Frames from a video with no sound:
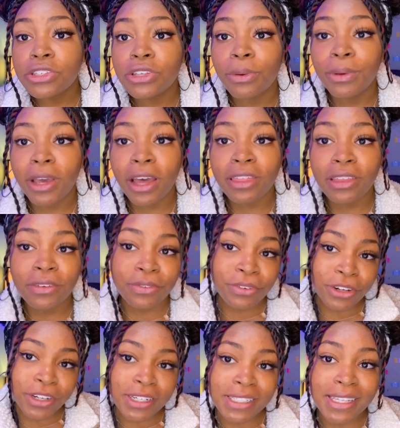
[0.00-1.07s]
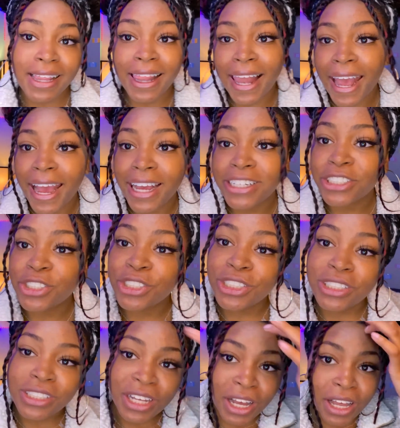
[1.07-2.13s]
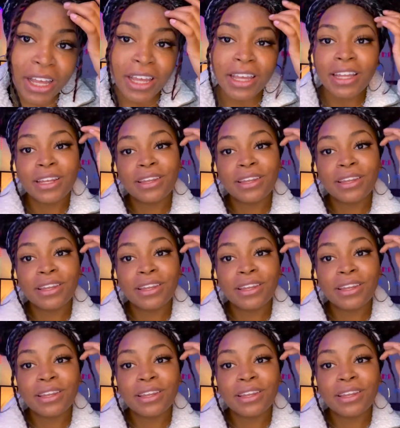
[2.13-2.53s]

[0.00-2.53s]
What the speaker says: we got the first lash done. Of